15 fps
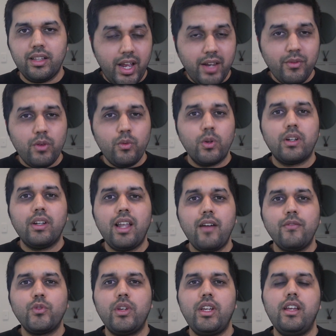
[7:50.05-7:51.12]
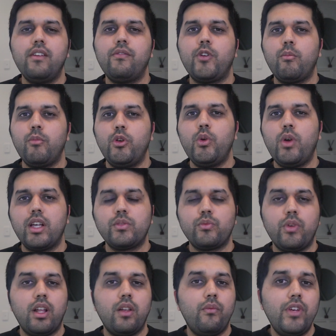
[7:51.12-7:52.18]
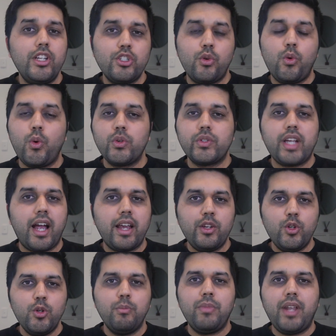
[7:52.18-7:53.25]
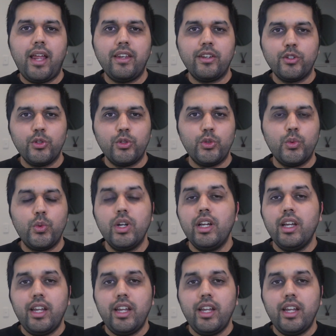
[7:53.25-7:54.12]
And we would love to hear from you as well, which course are you planning to do